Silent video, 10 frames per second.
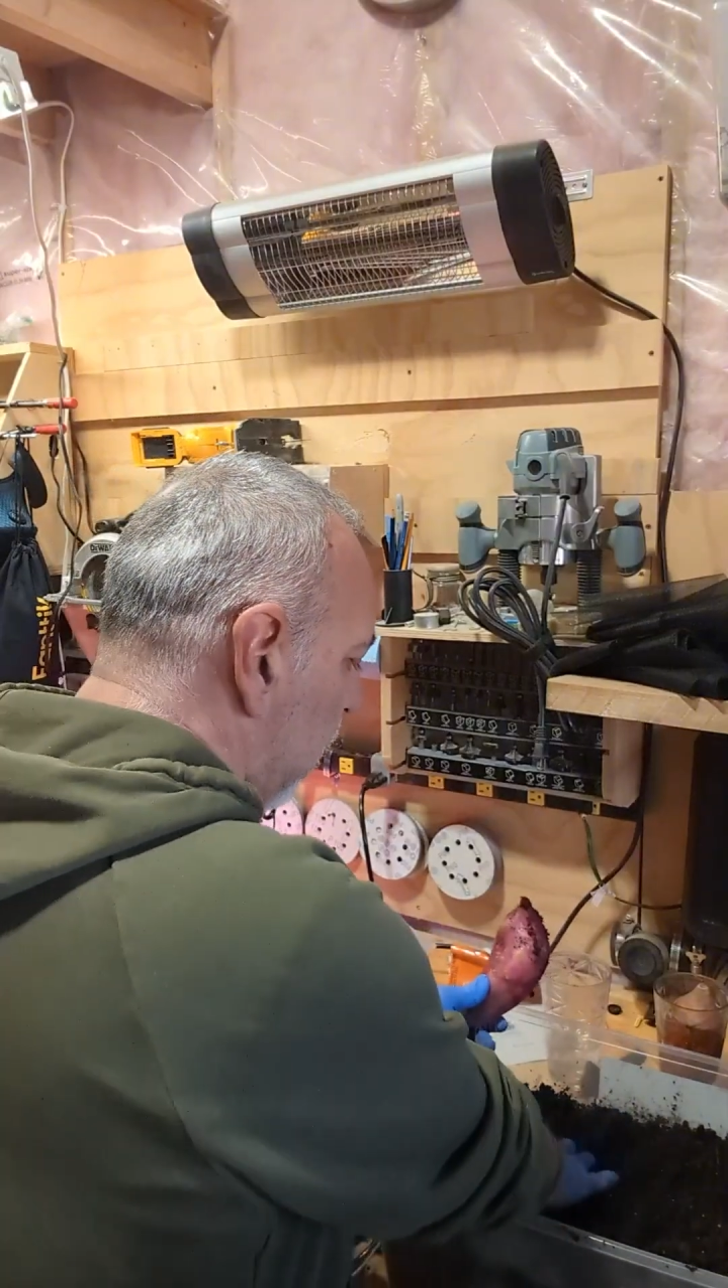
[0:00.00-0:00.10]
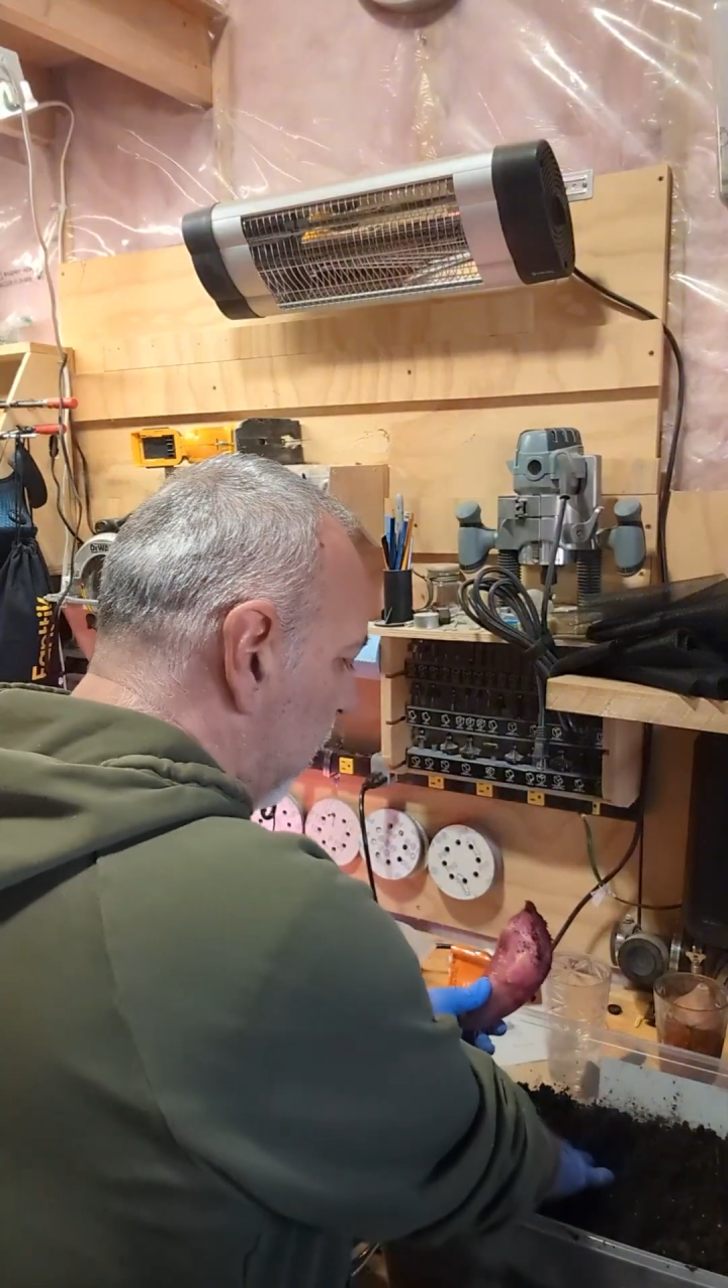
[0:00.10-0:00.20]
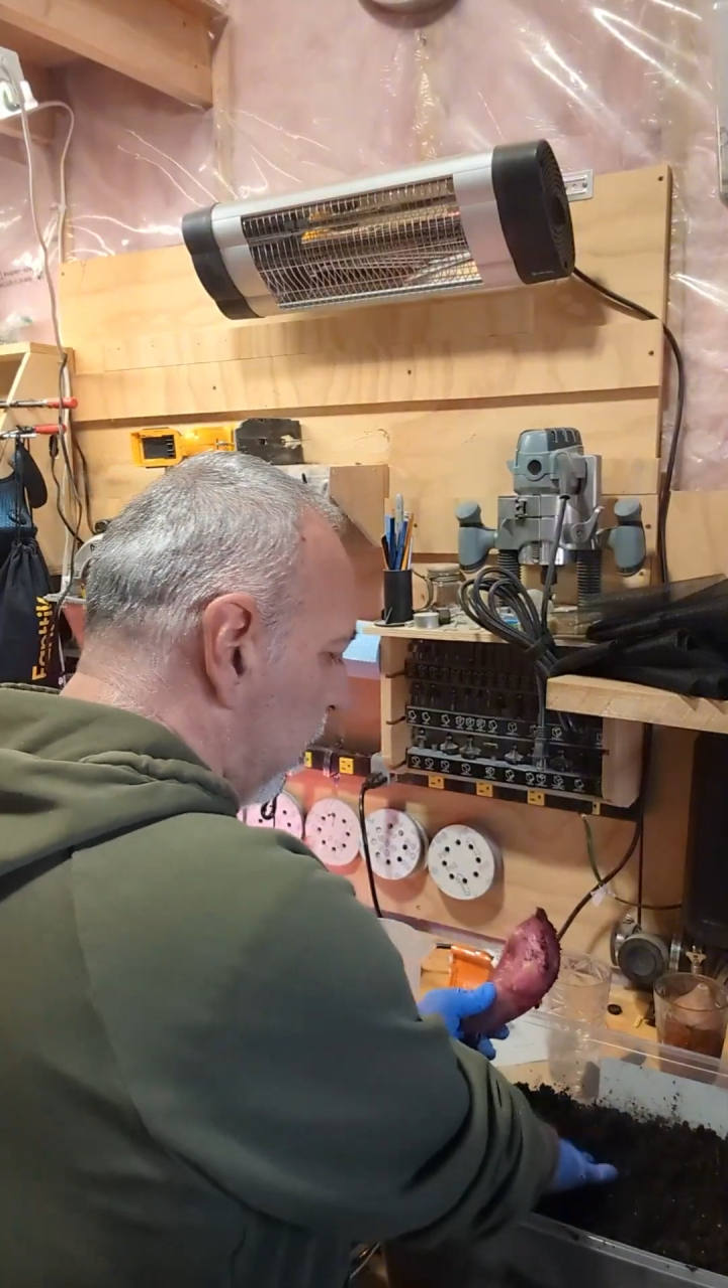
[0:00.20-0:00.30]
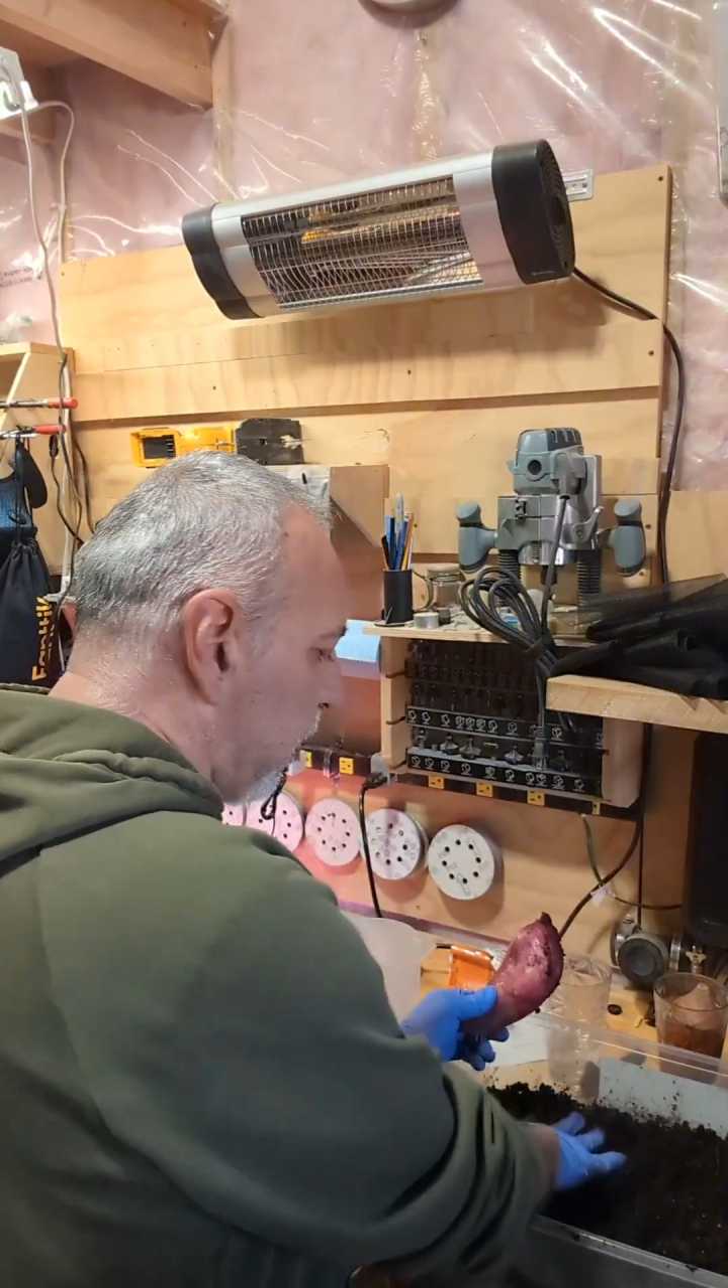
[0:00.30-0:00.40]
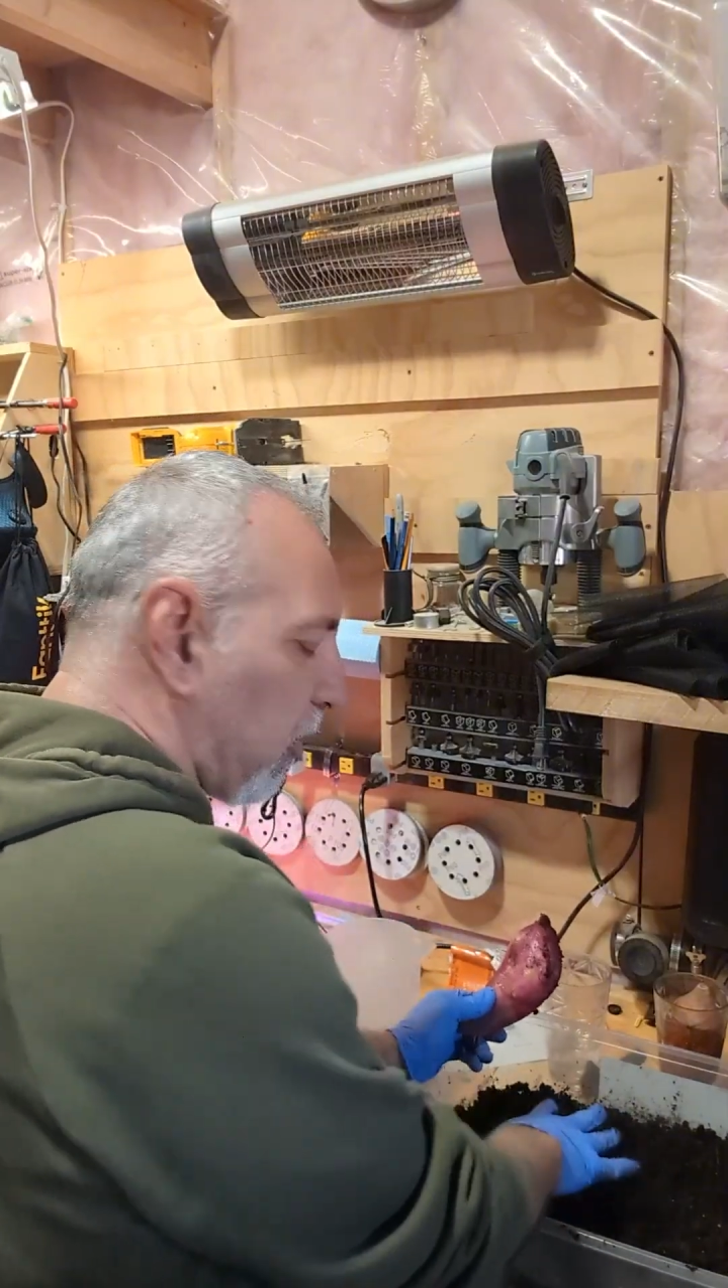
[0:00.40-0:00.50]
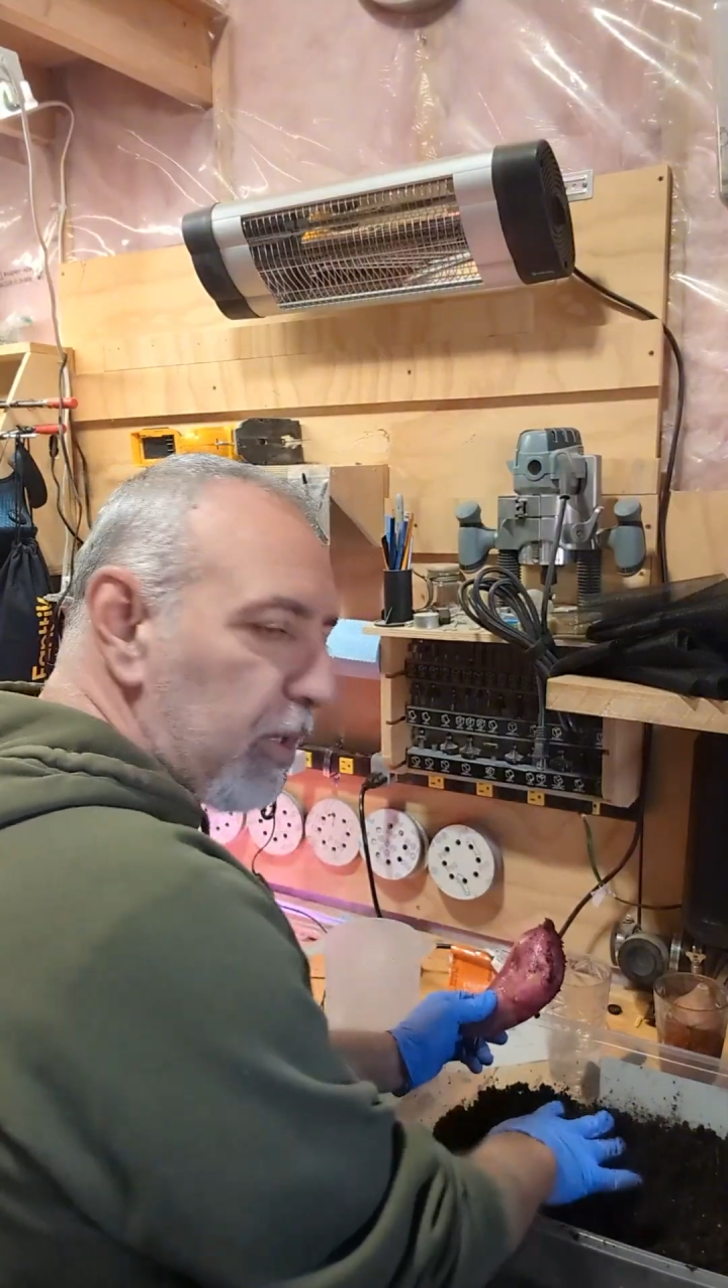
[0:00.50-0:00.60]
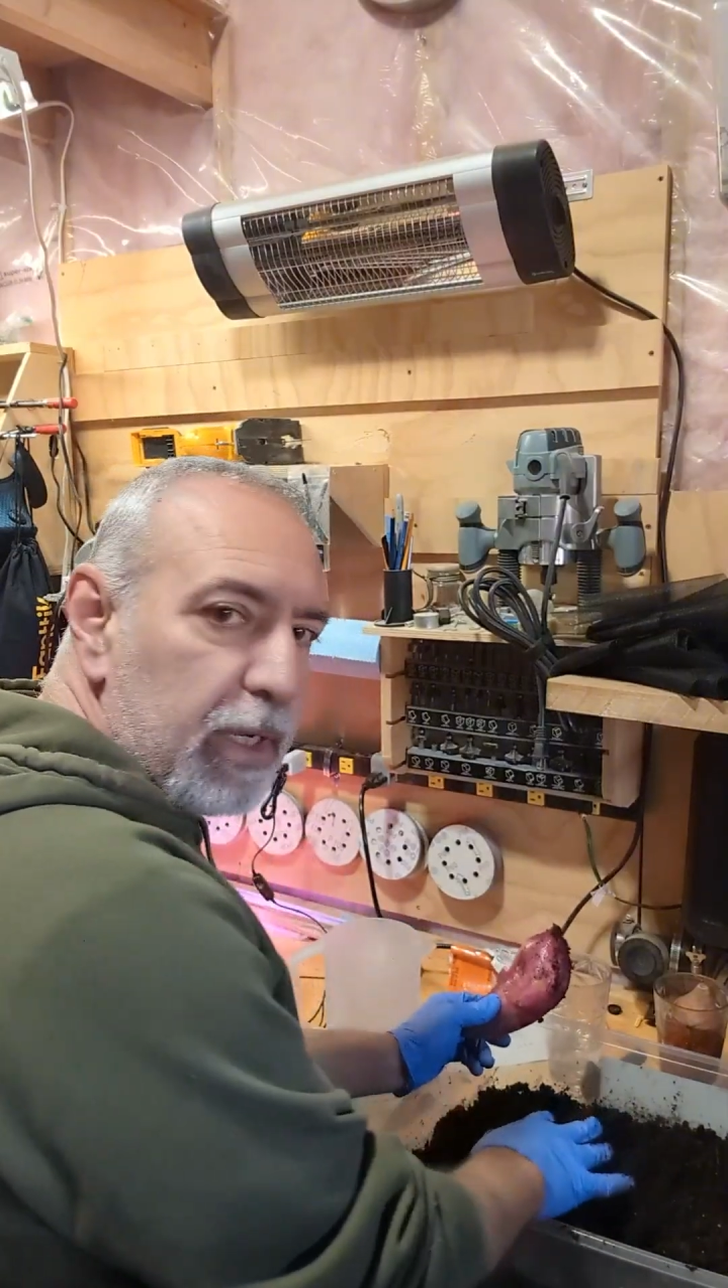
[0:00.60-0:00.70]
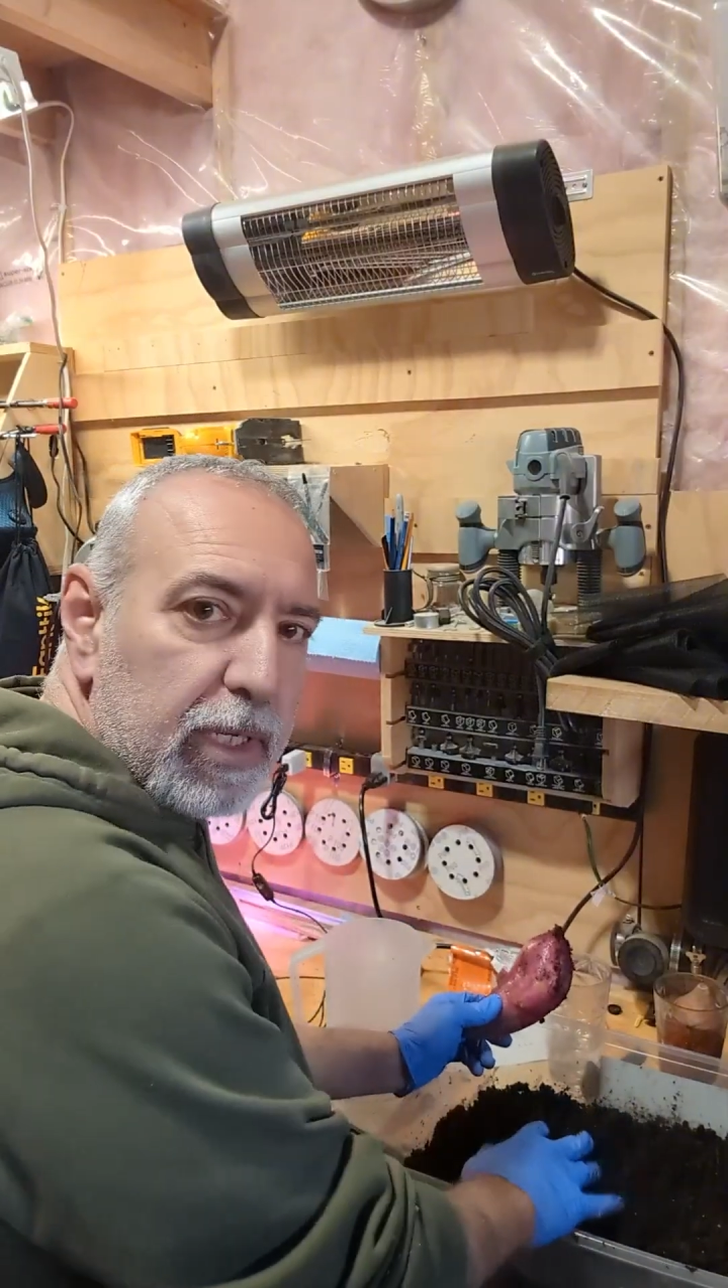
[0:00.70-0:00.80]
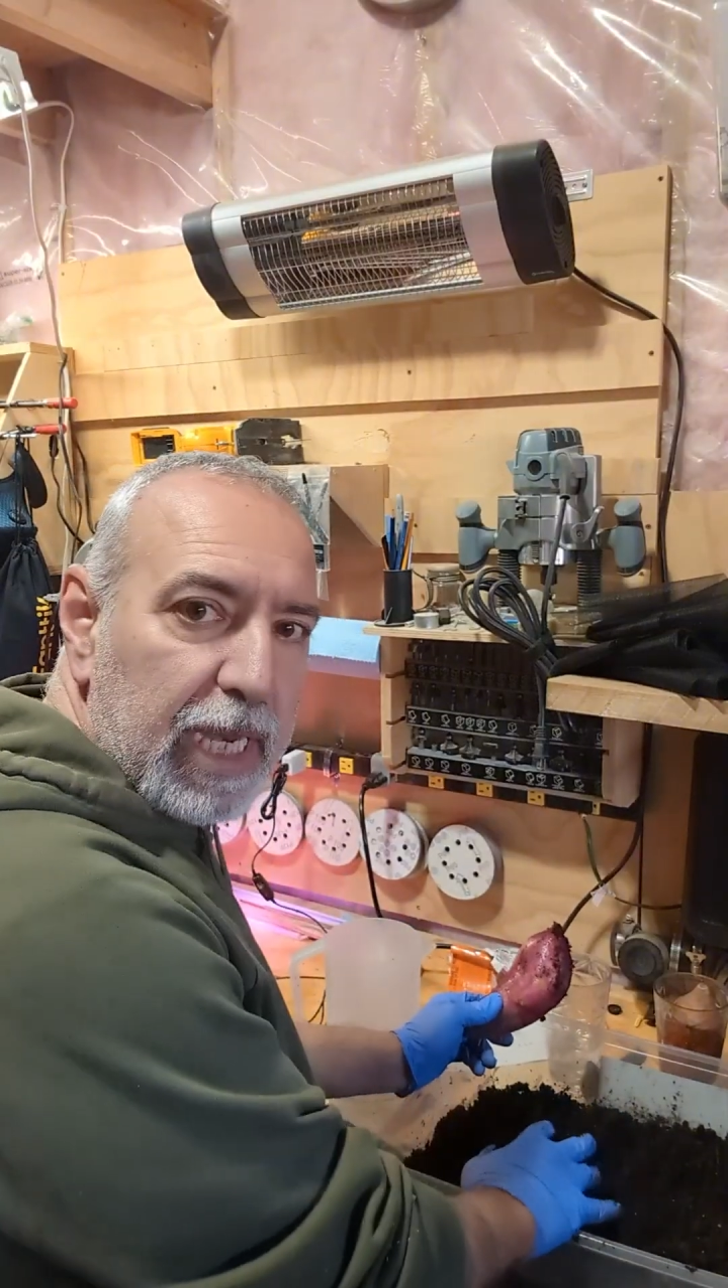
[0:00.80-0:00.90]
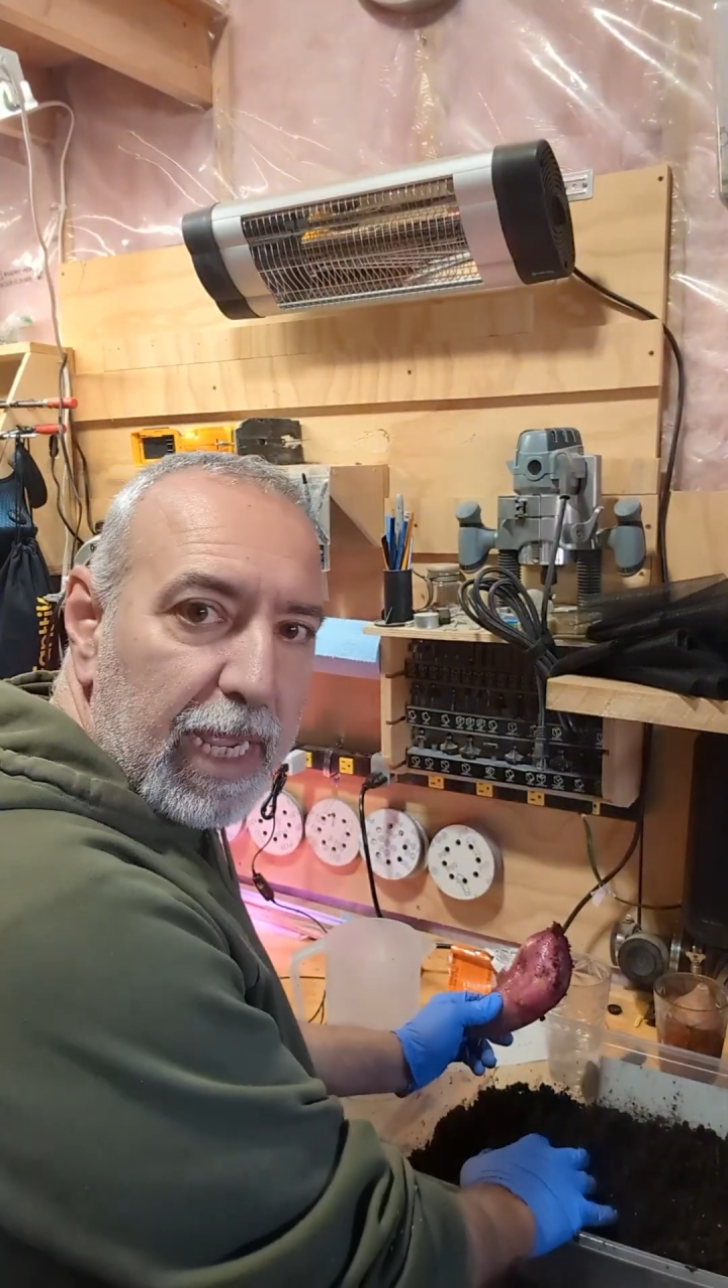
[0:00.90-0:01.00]
with your
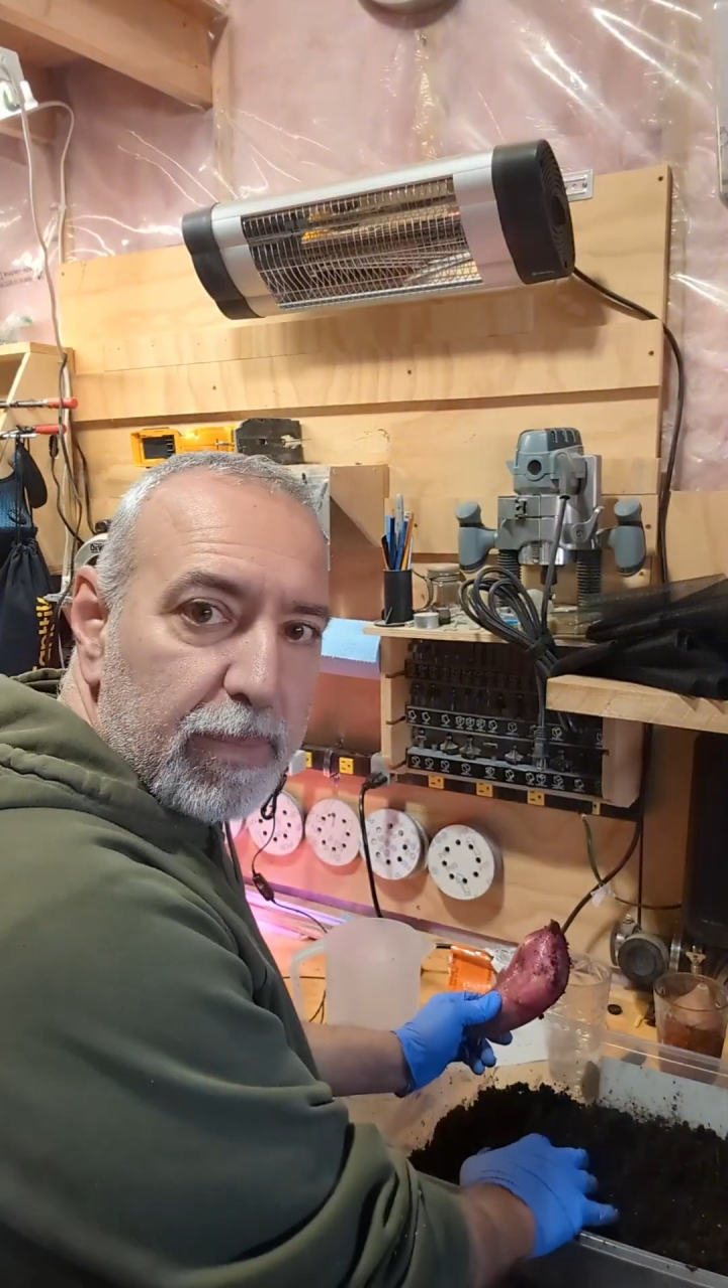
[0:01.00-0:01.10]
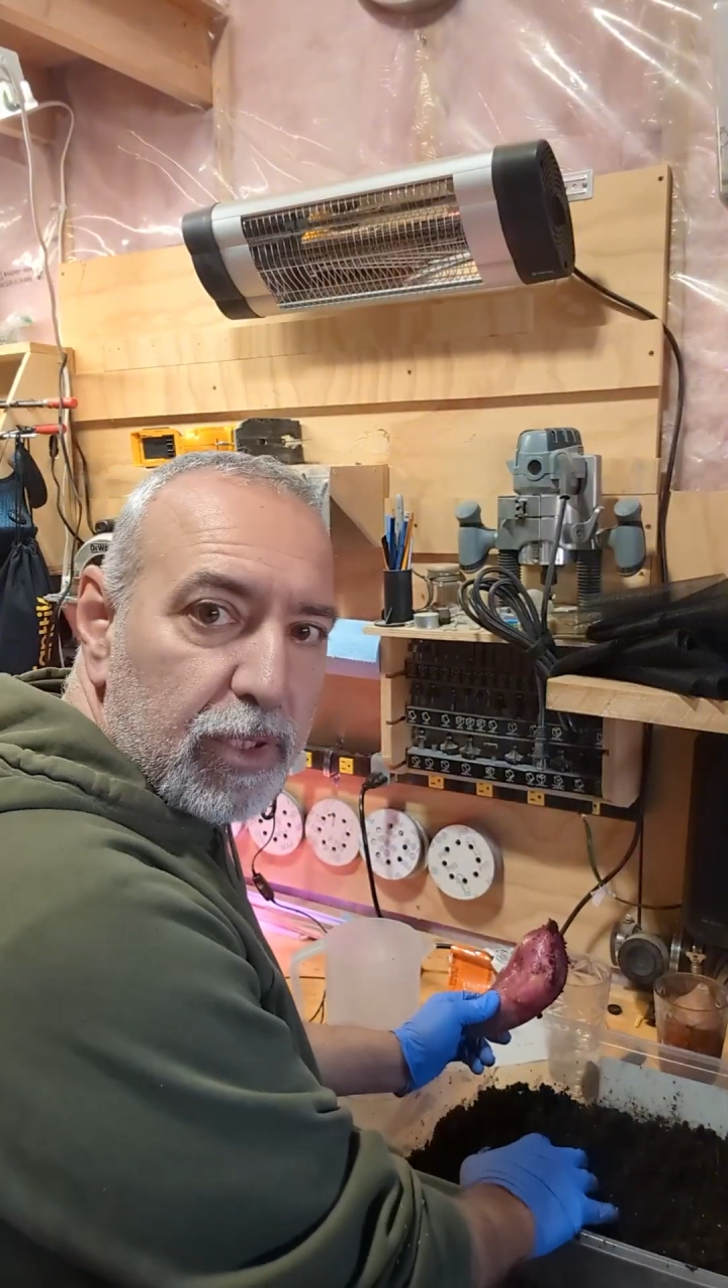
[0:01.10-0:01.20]
damp